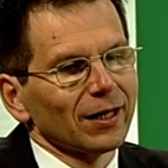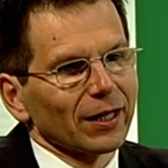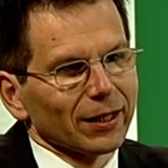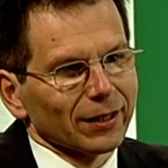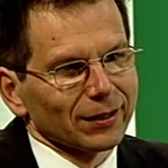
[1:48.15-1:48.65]

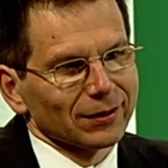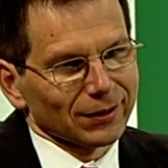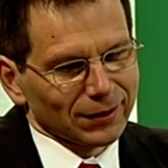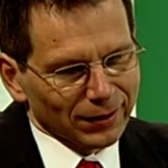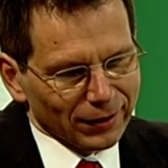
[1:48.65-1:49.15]
Mm-hmm.
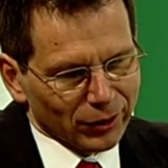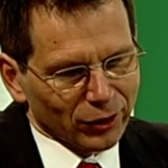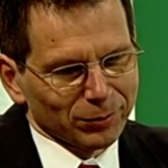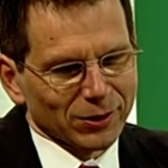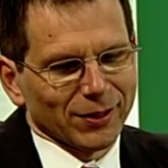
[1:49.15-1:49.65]
And
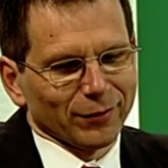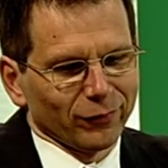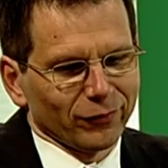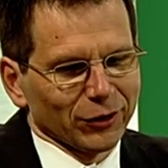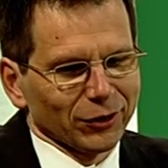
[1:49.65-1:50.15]
economists have
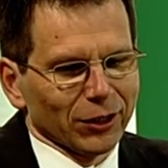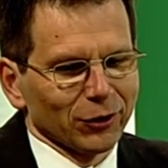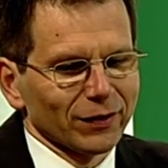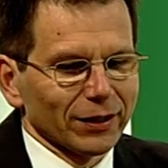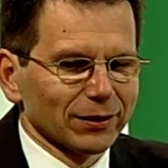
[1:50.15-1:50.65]
figured
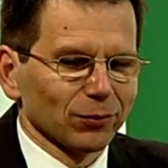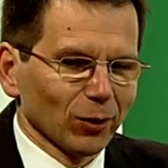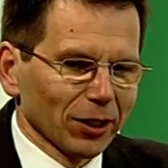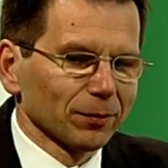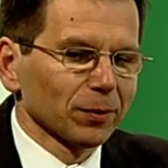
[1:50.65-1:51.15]
out that
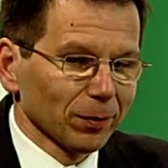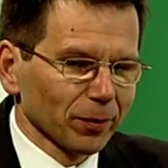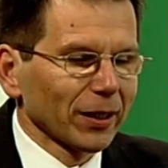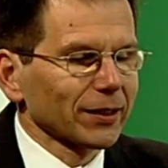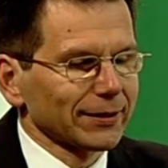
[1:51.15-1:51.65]
when
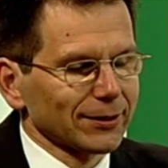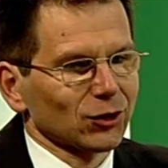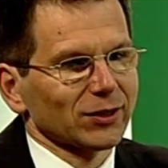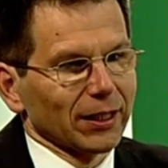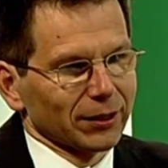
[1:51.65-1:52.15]
people make
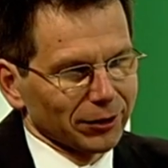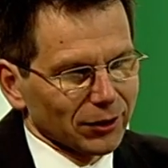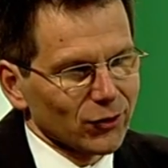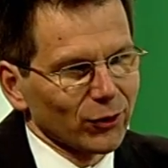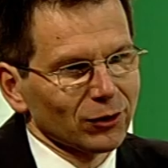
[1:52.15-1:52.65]
decisions under
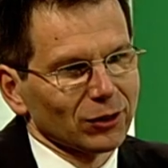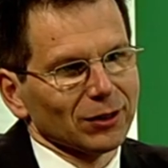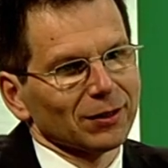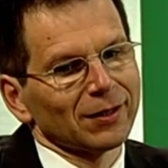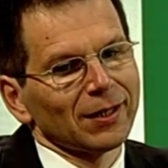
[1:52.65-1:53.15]

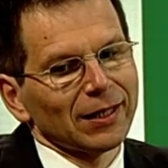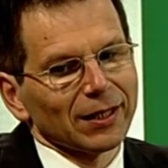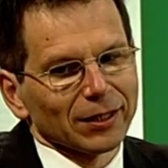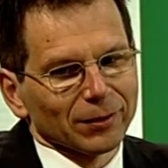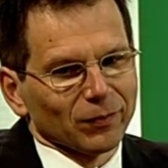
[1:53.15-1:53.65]
uncertainty,
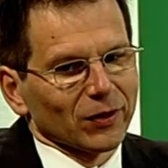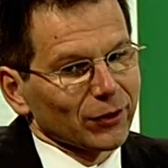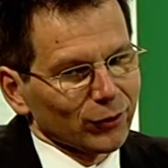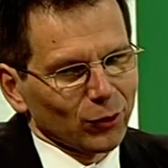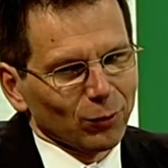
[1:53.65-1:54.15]
they
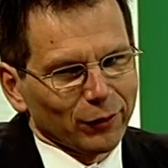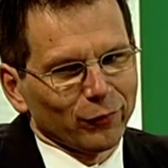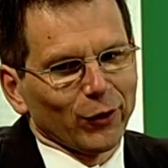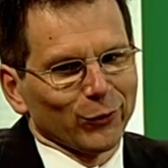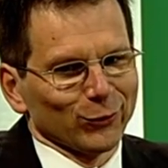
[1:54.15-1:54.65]
don't quite
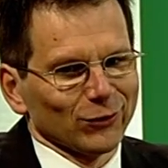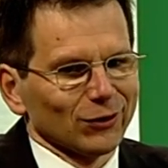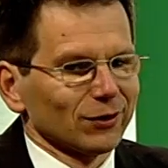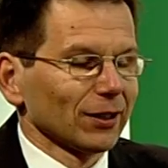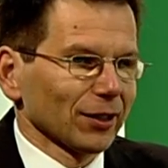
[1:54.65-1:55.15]
follow
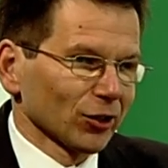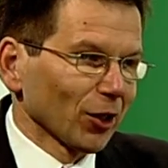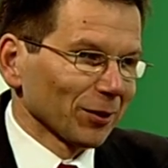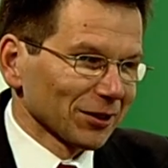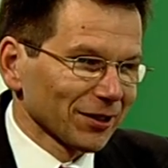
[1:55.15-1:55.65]
the
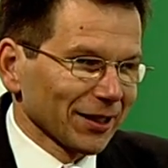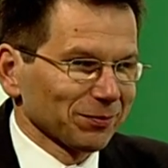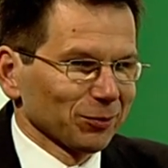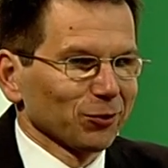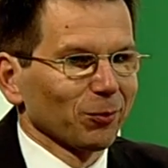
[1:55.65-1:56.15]
economics
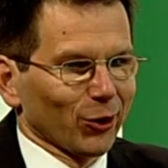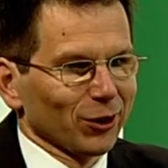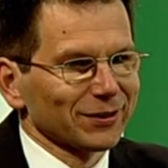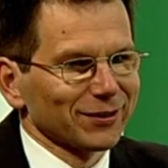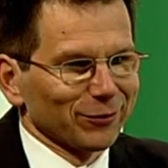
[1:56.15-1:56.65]
textbook
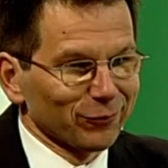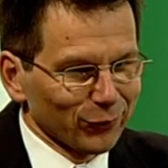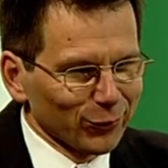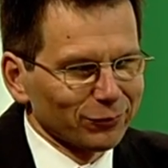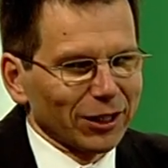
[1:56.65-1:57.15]
models mm-hmm. of
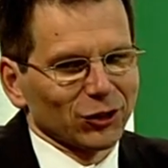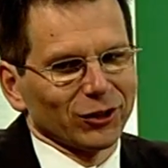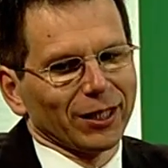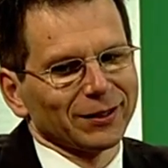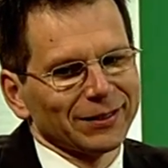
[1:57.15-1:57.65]
full
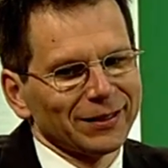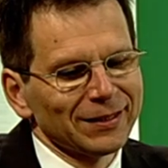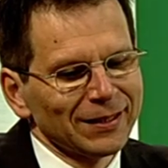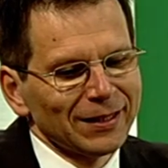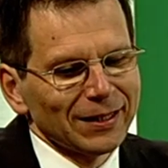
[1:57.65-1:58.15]
rationality,
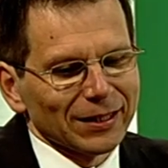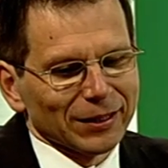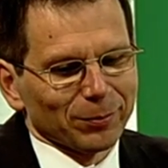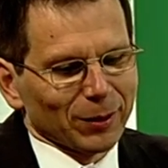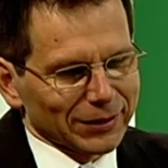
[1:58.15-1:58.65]

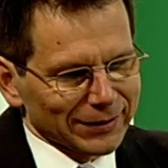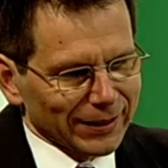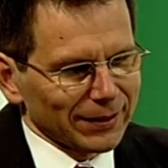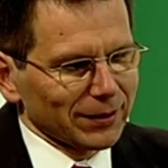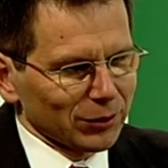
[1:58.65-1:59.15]
but
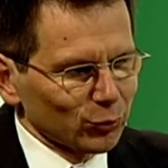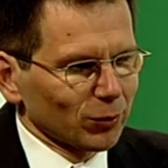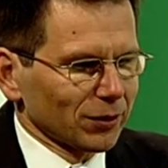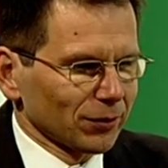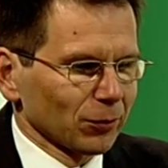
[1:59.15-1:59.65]
instead they do
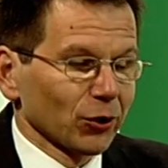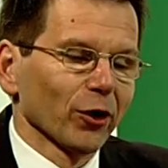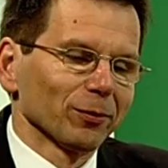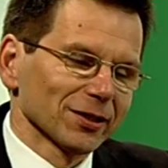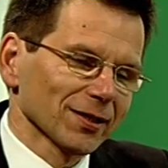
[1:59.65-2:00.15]
what
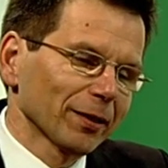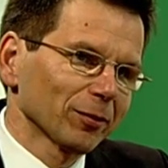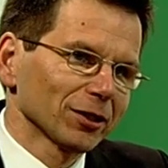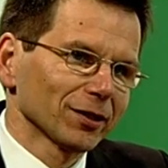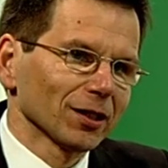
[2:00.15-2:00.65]
Herman
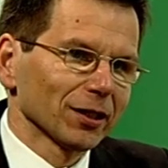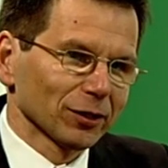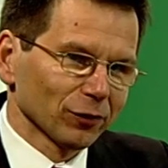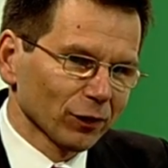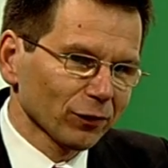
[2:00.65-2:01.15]
Simon in the
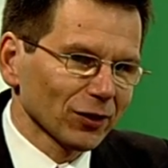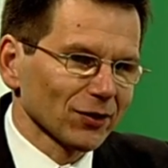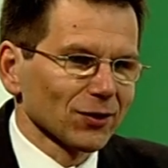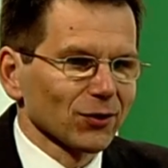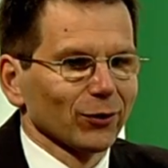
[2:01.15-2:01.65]

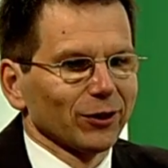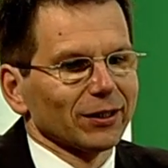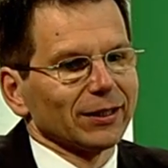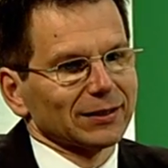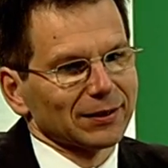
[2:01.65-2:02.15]
1950s has coined
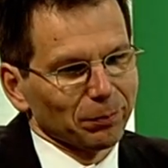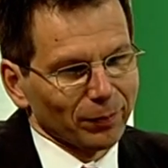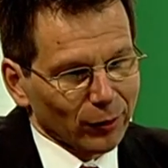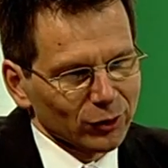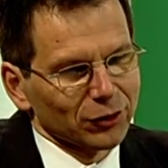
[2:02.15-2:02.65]
as
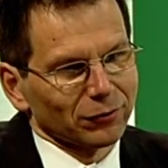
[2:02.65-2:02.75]
bounded